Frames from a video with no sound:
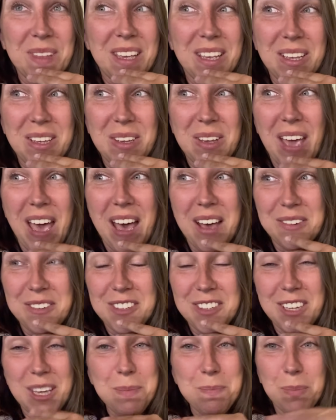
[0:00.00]
you have
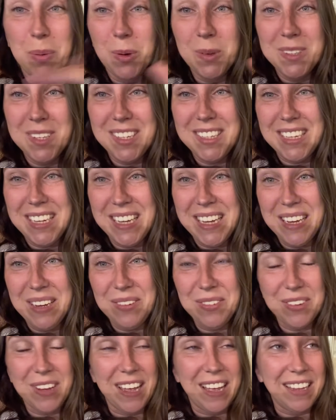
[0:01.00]
to keep
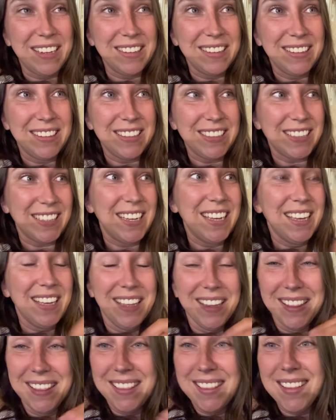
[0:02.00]
positive, and
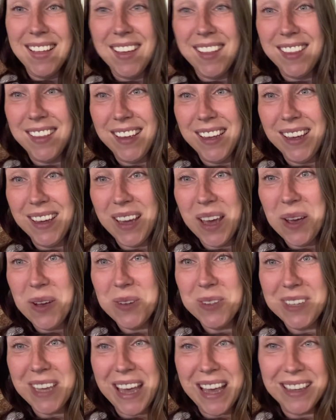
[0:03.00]
nothing
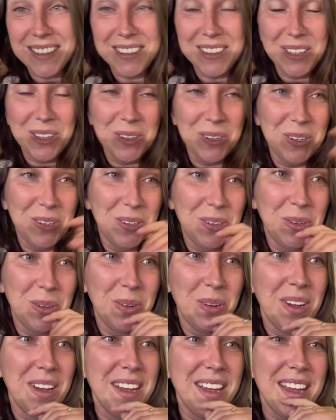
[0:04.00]
goes as
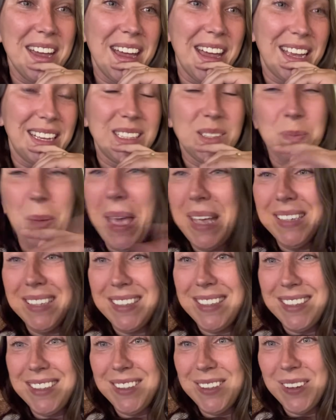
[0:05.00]
you
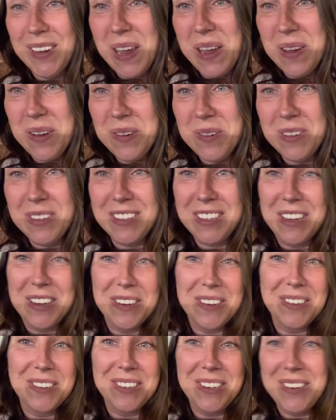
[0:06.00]
expected it to go, so
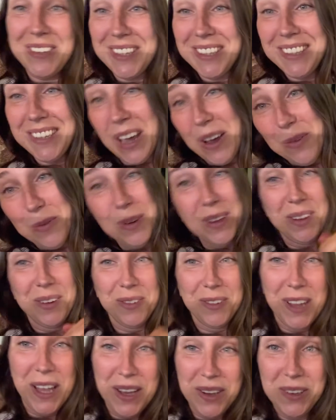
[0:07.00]
you just go with the
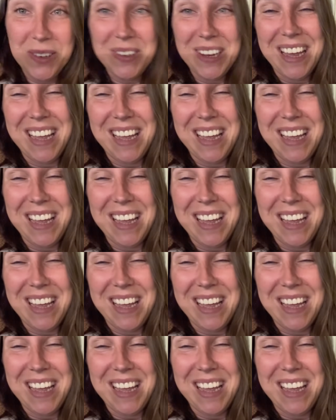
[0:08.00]
flow,